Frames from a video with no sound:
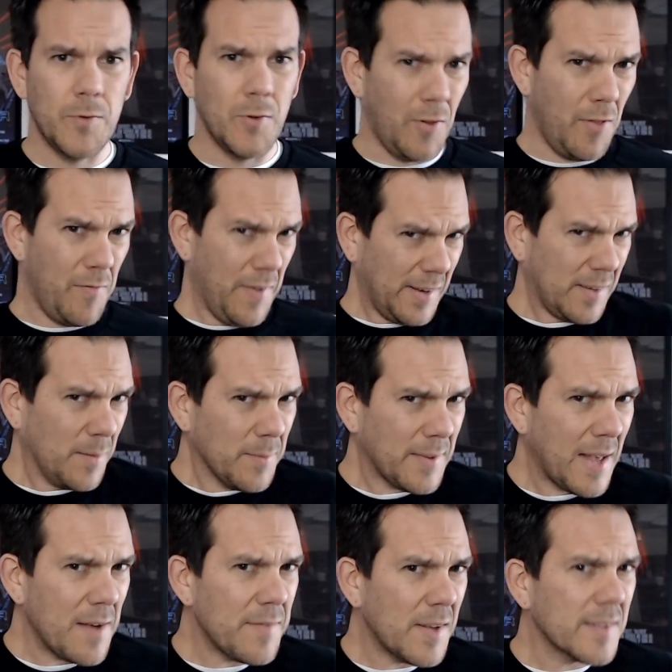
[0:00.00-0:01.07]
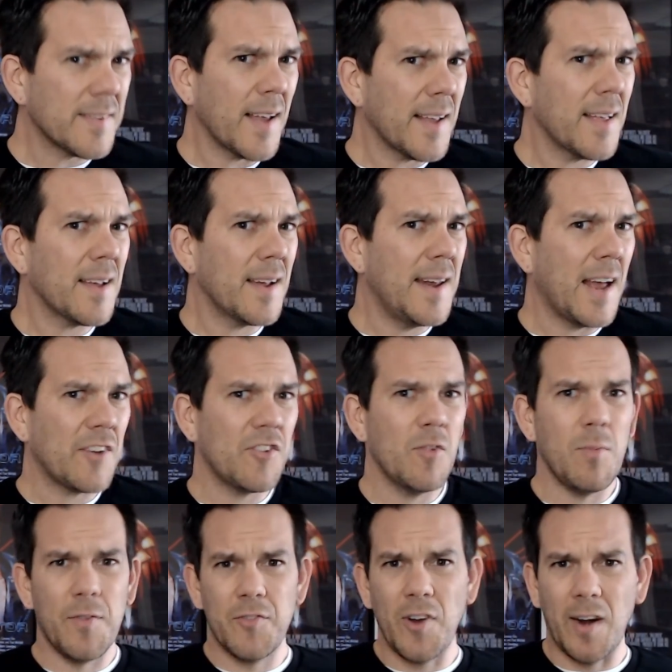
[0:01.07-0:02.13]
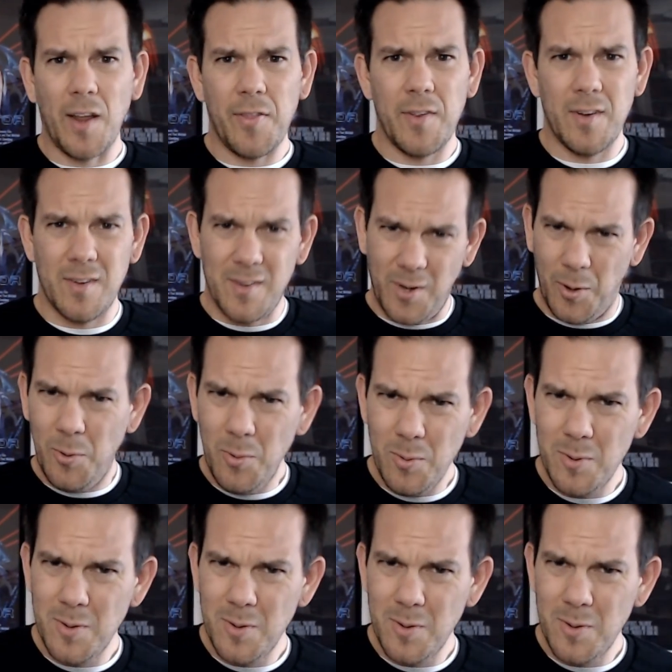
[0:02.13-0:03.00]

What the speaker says: do the victims have a psychic connection with Jonathan too?